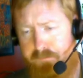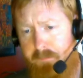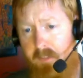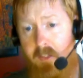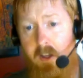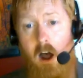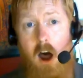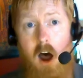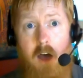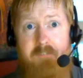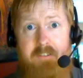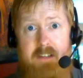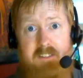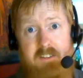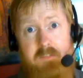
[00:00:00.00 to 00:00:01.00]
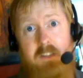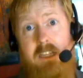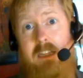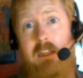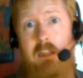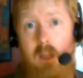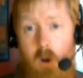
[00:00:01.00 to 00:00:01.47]
the offensively
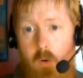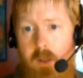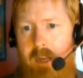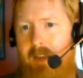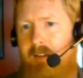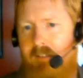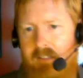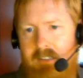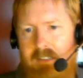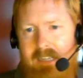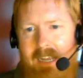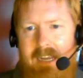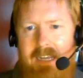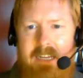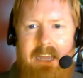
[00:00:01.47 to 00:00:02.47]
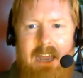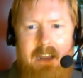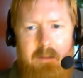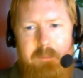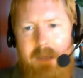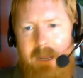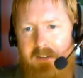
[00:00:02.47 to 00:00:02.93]
loaded Indiana
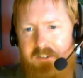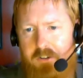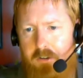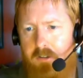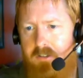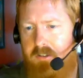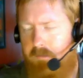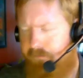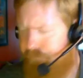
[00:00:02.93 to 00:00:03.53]
Pacers.